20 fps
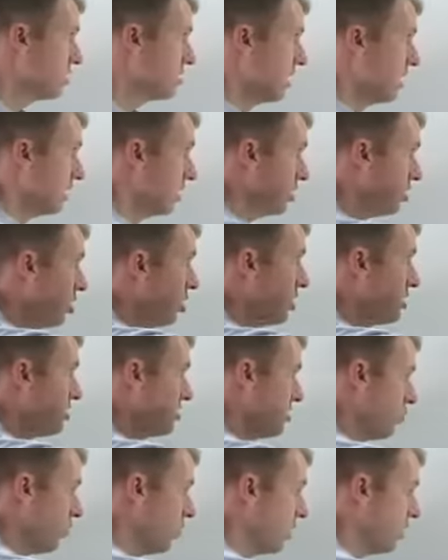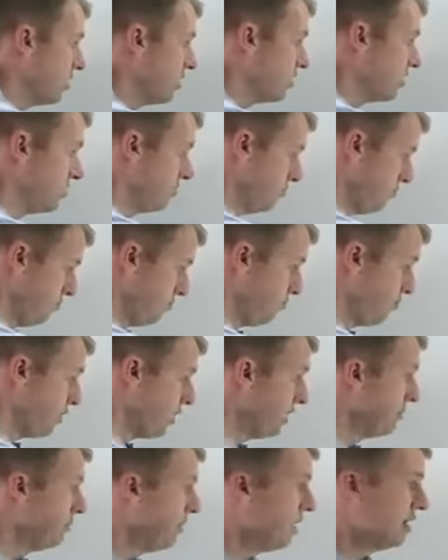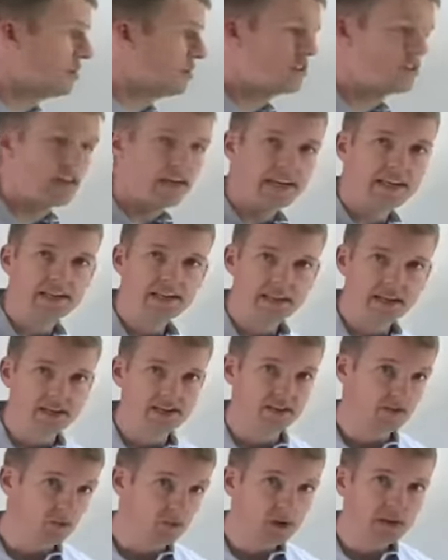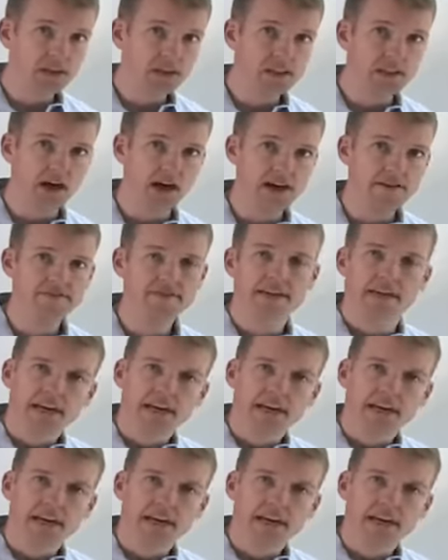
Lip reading: It looks and works pretty much like it does in real life,